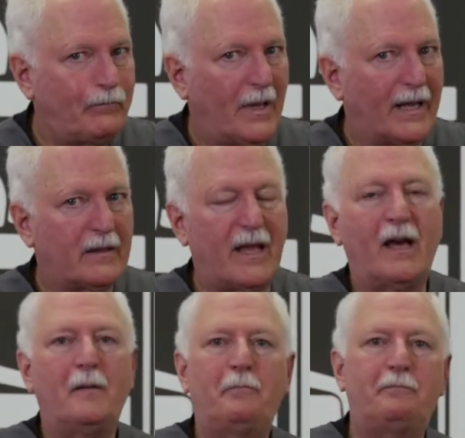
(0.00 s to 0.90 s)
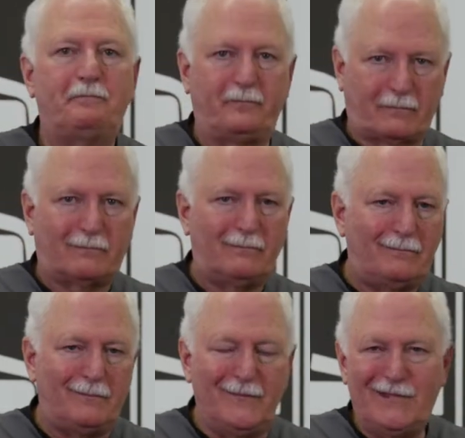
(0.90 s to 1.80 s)
like that,
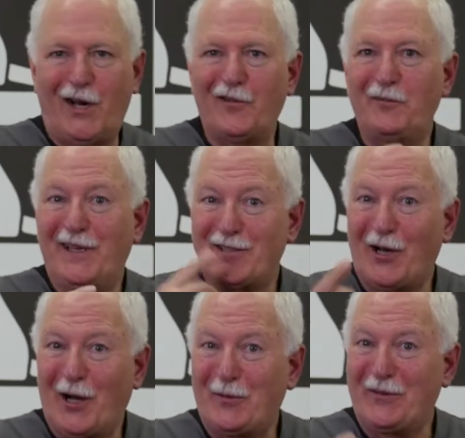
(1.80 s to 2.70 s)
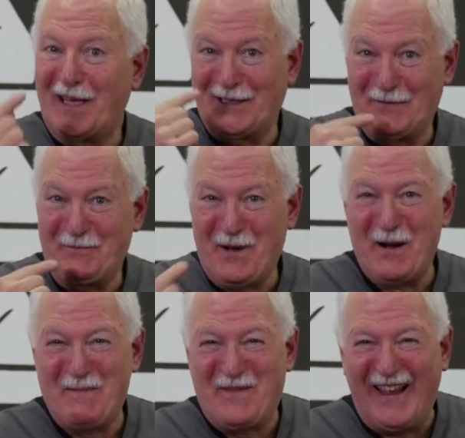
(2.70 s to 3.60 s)
it's hard for me to talk with that lip
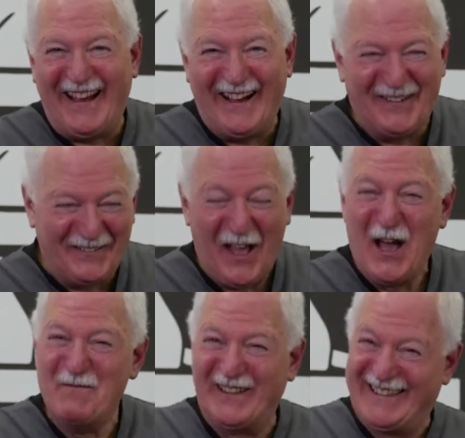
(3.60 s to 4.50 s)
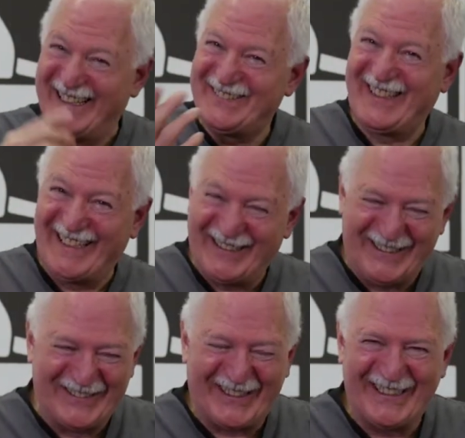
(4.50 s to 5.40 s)
puffed out, but that's what I'd like you
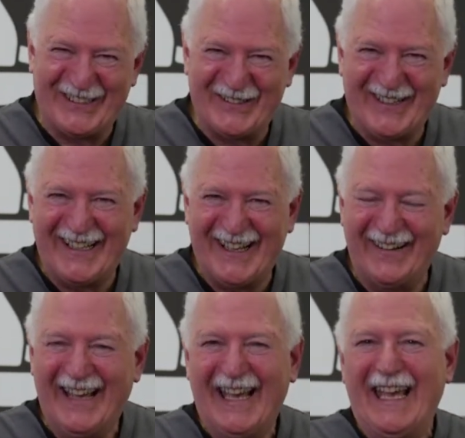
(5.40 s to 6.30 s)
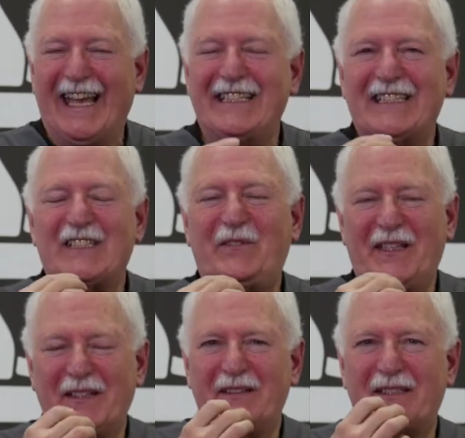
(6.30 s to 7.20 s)
to try to do right now. And just
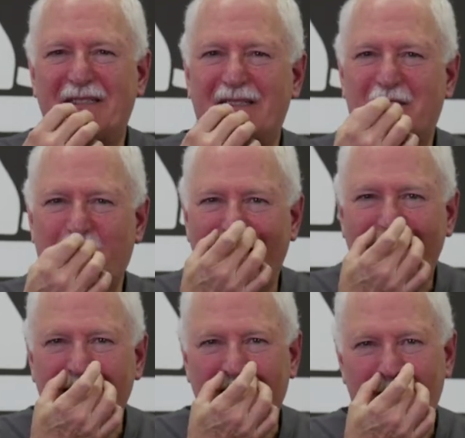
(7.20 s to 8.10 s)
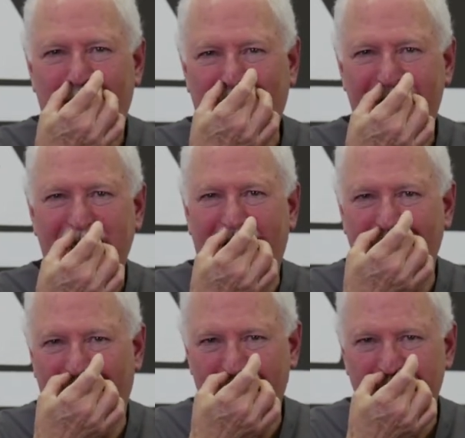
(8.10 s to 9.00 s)
feel the strain that it puts on
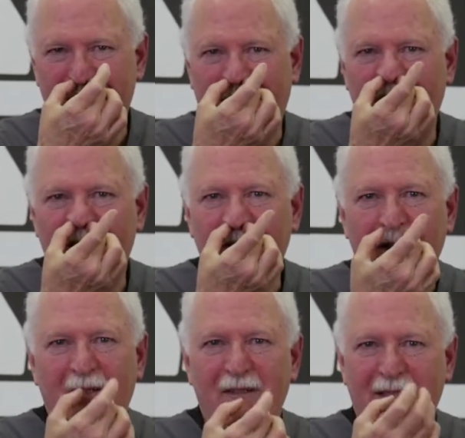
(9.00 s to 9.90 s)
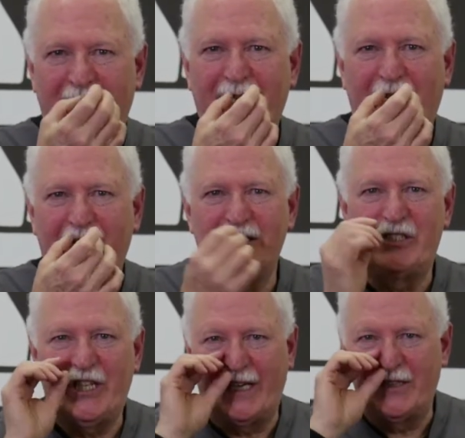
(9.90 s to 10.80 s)
the underside of your nose and how it
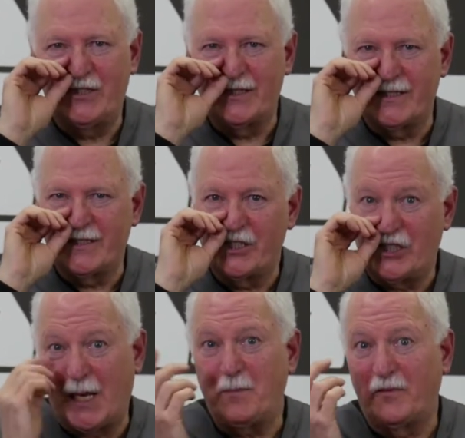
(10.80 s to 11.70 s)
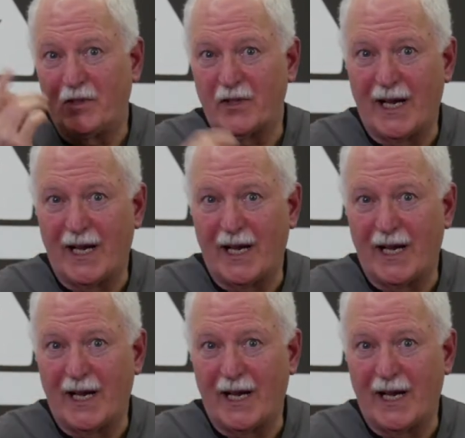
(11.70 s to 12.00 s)
changes the shape of your